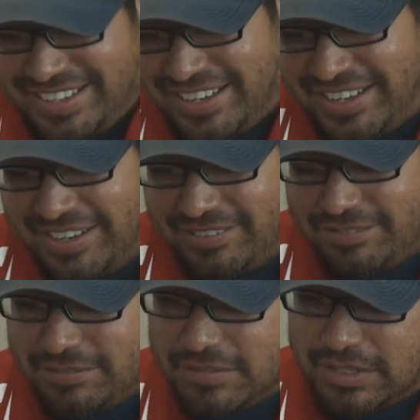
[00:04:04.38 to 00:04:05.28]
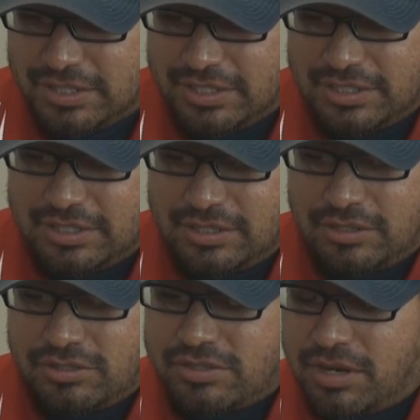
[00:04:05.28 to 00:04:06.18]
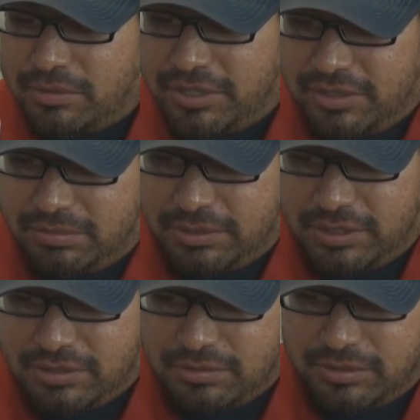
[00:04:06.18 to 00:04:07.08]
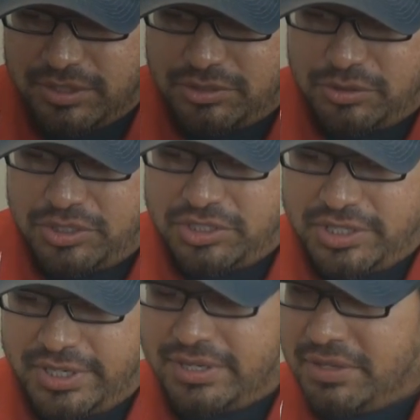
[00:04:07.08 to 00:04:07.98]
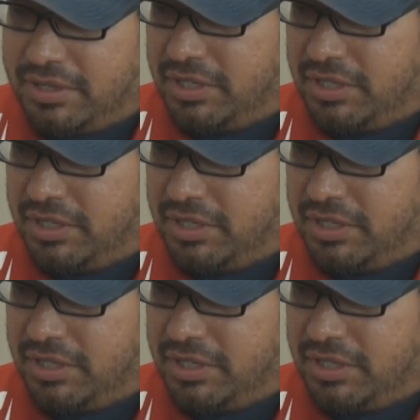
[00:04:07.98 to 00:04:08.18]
Um, so now we're going to play a little word association. I, I